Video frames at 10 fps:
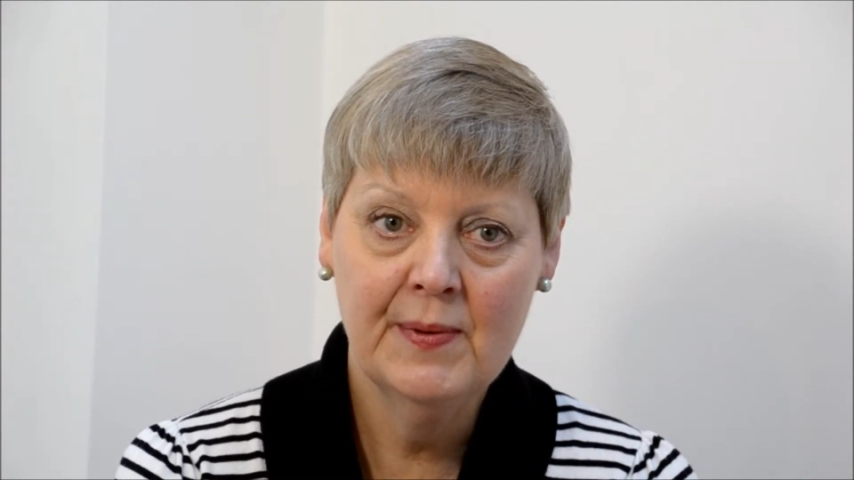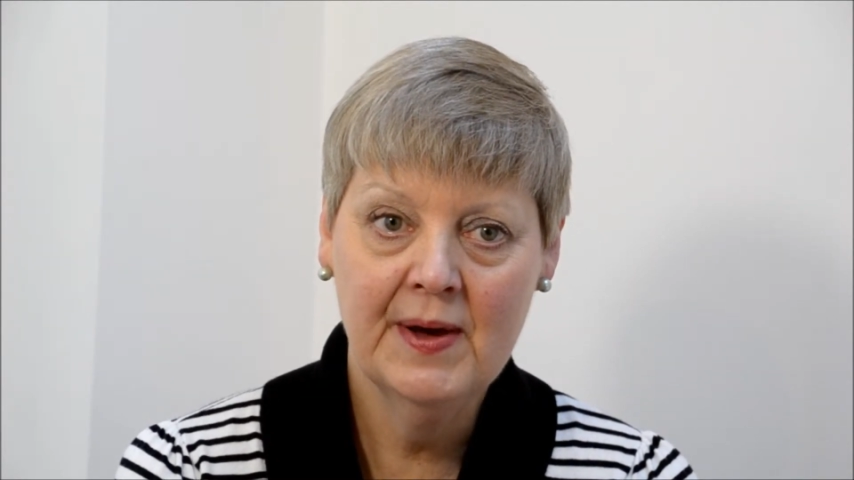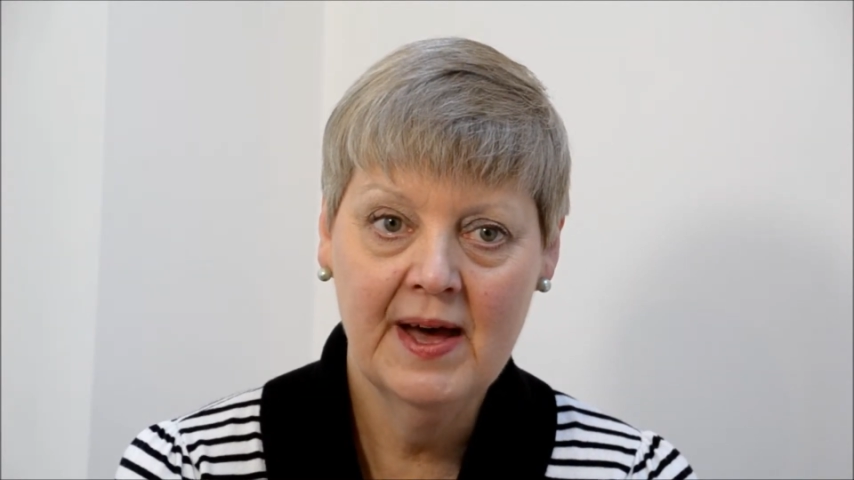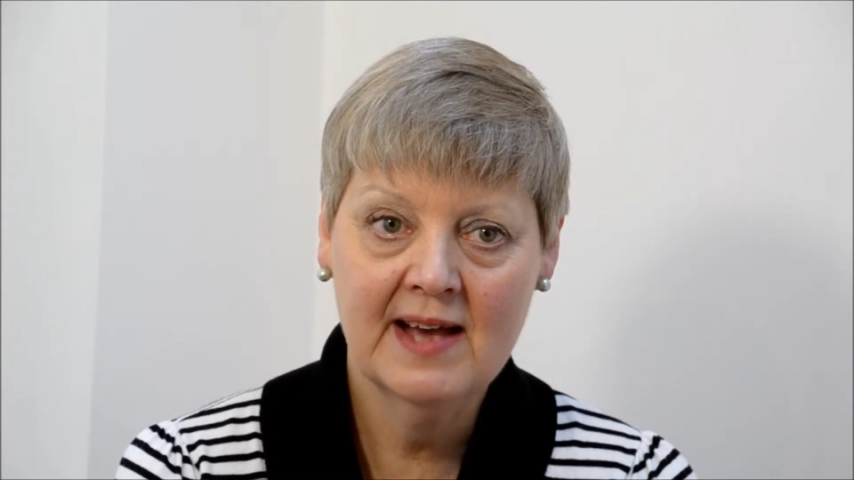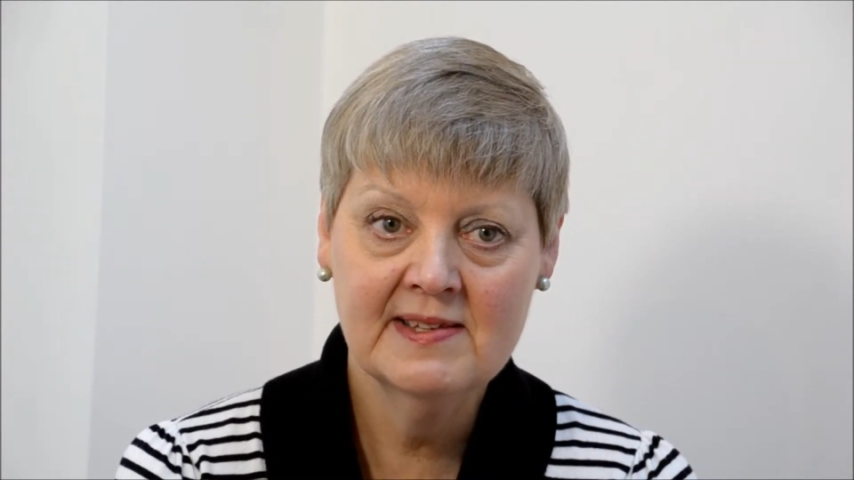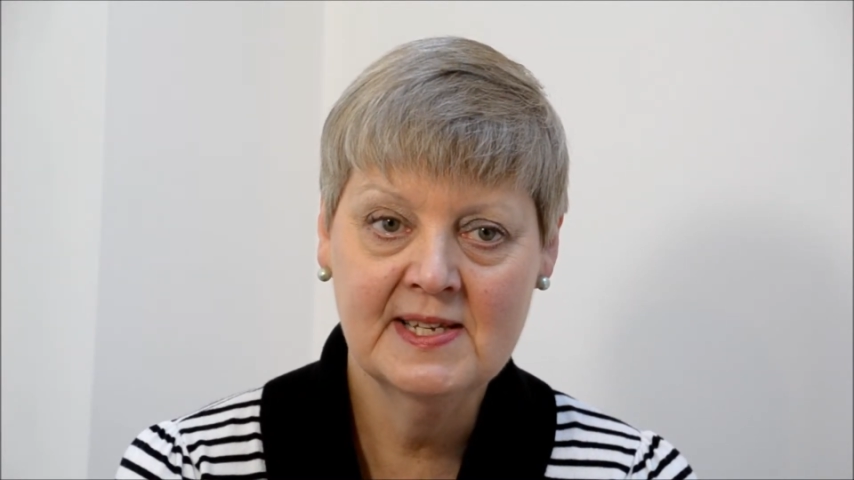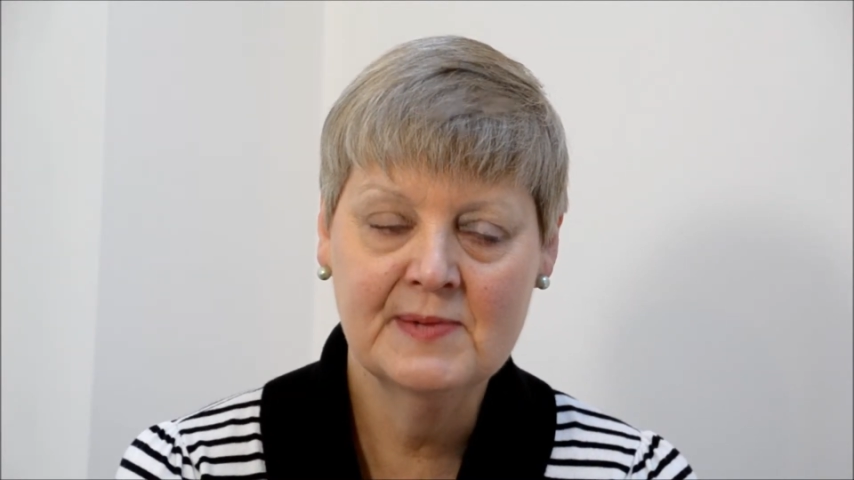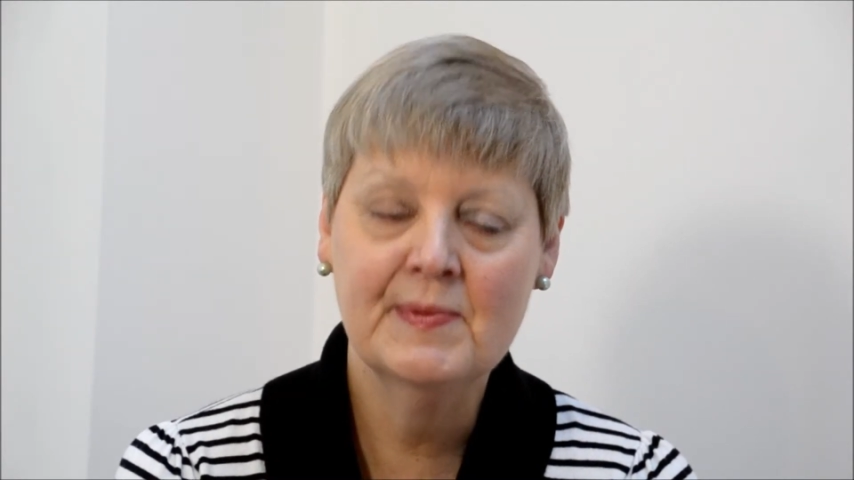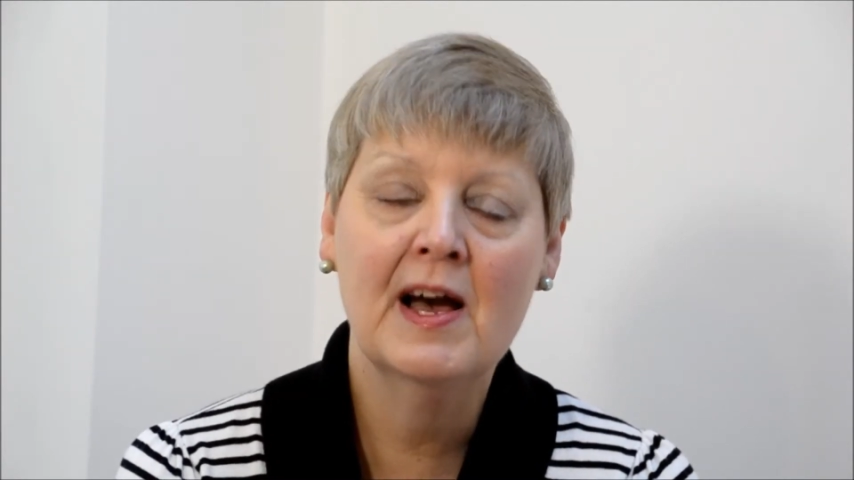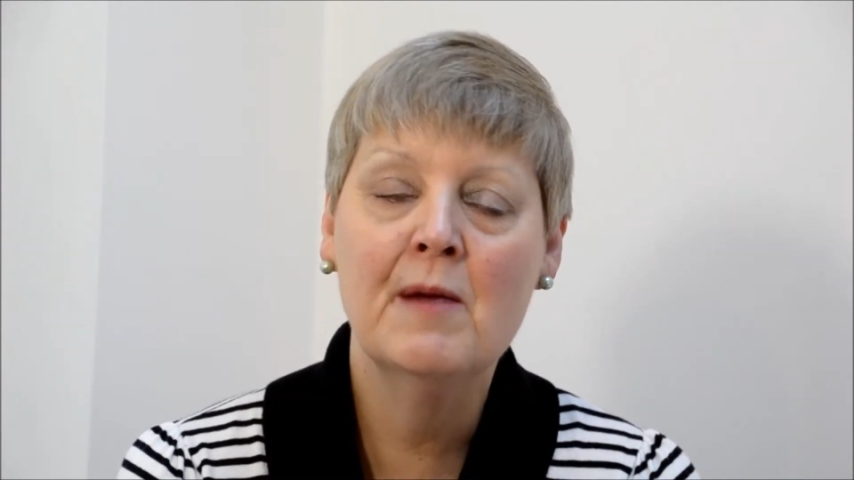but as
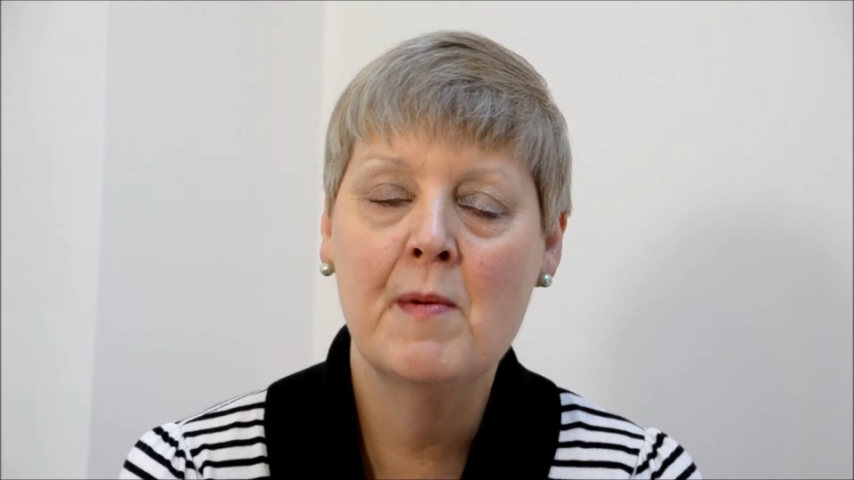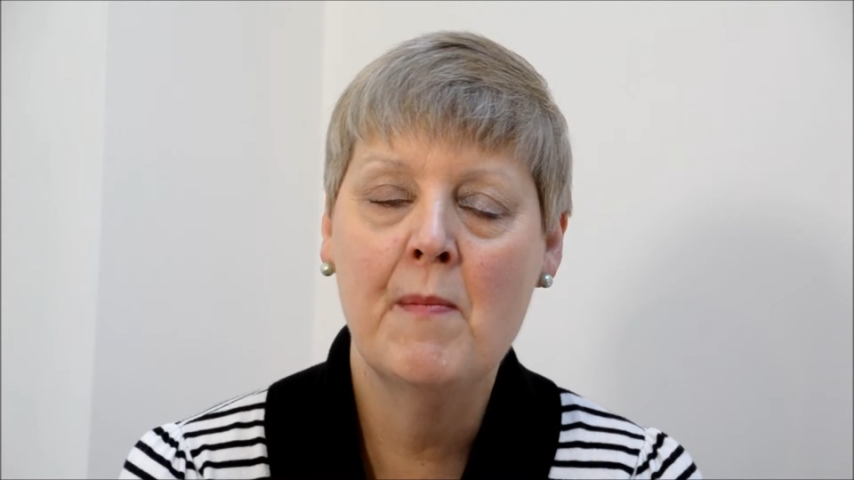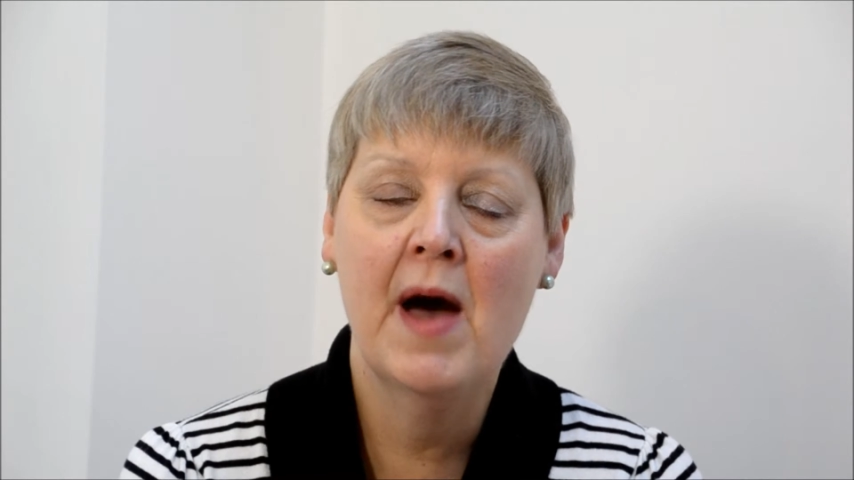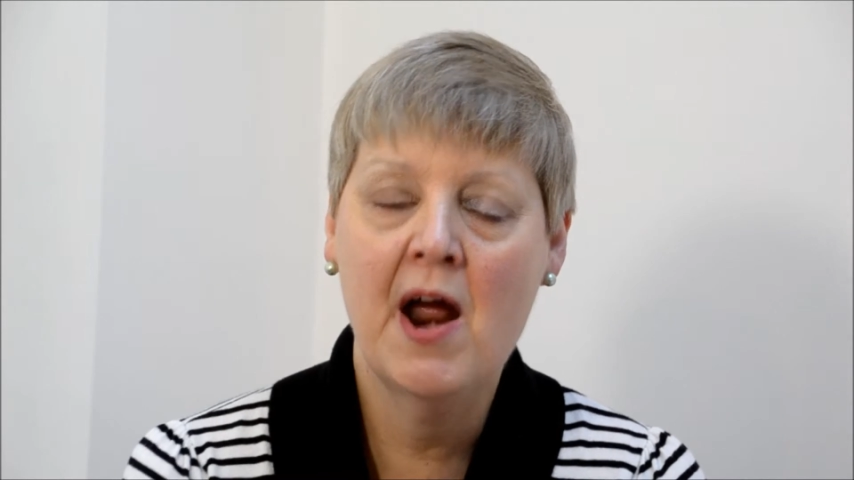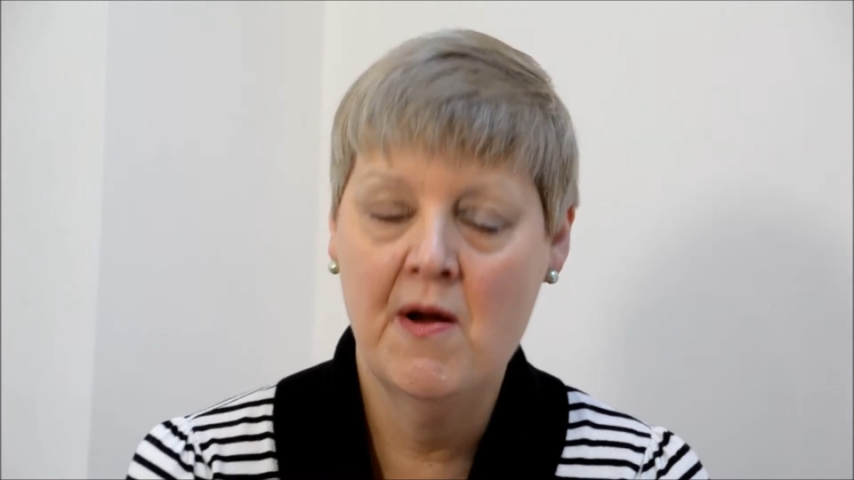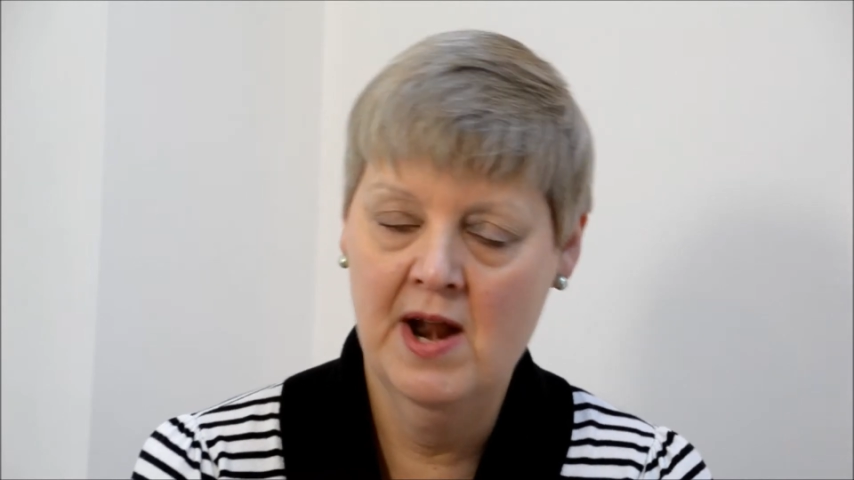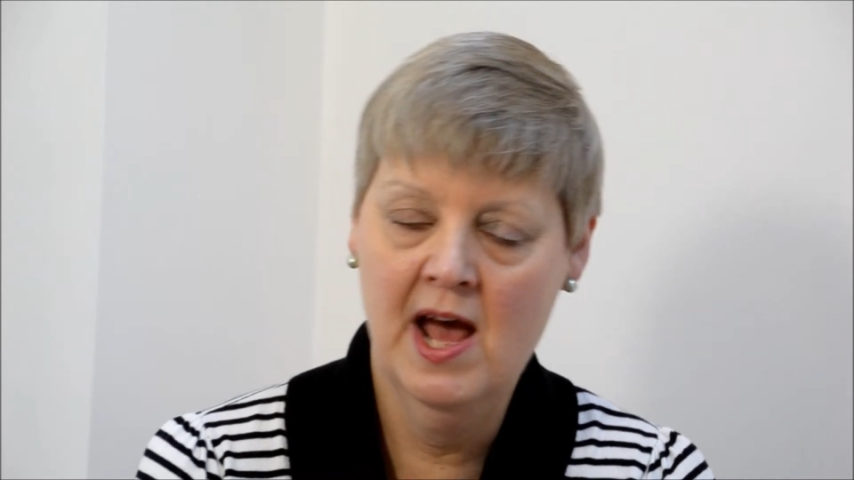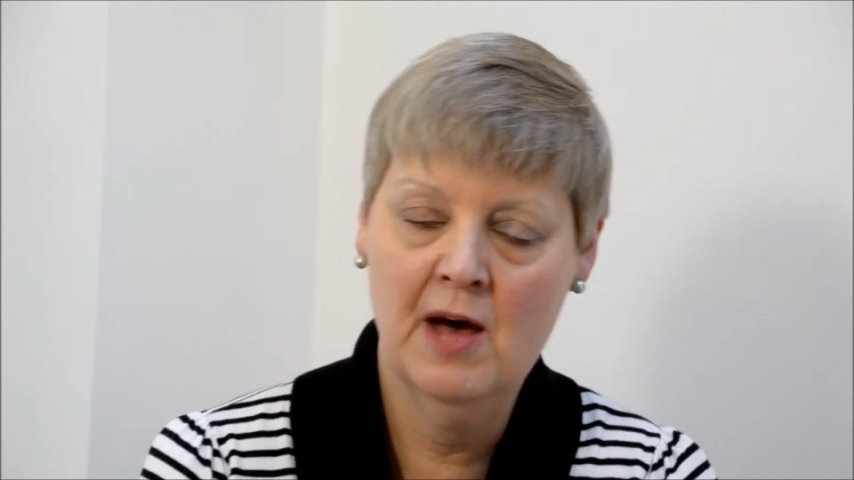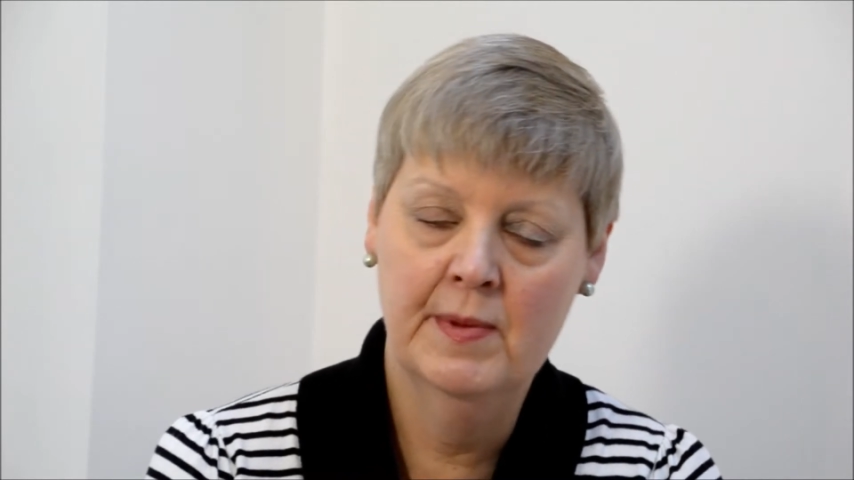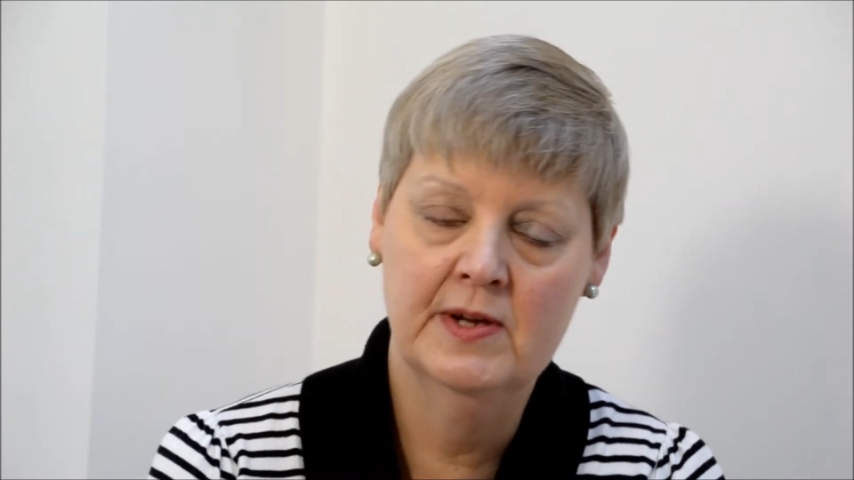it's become apparent
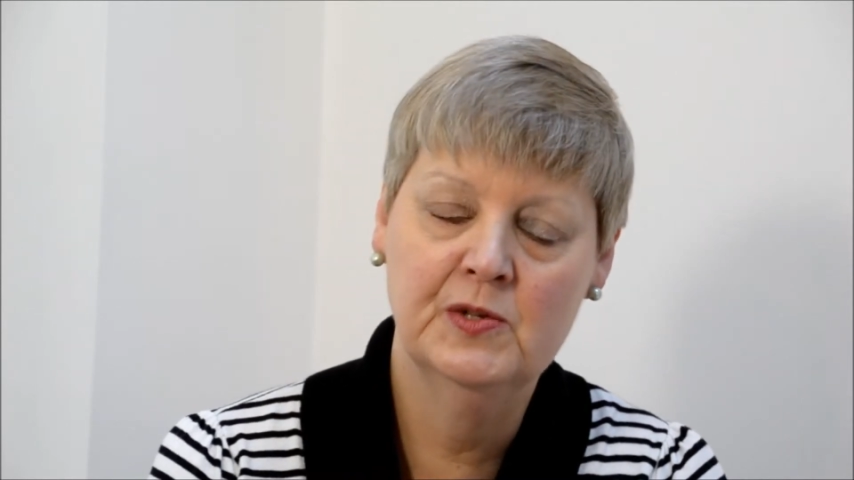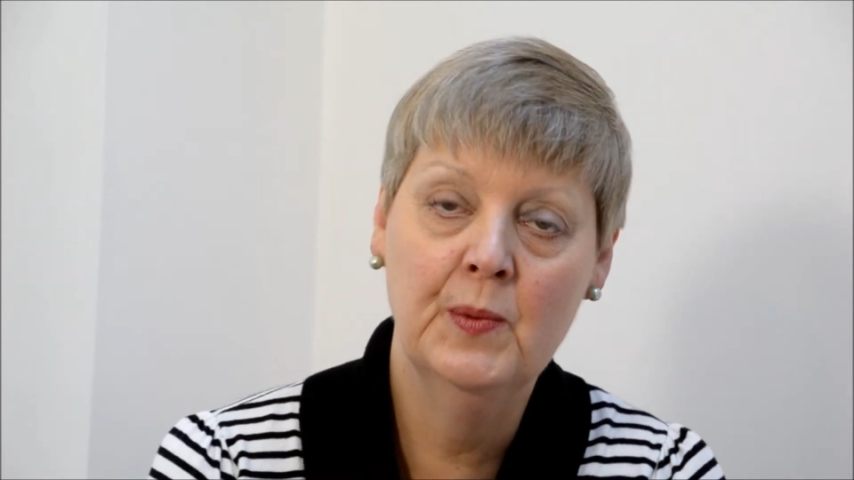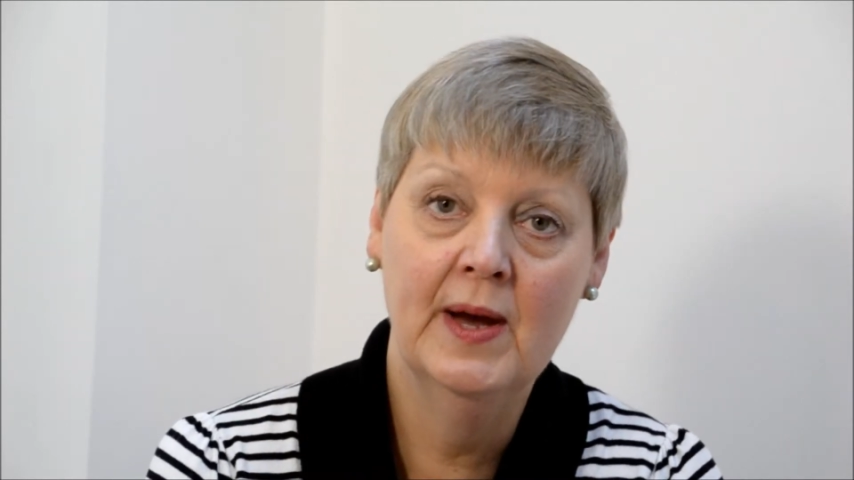how much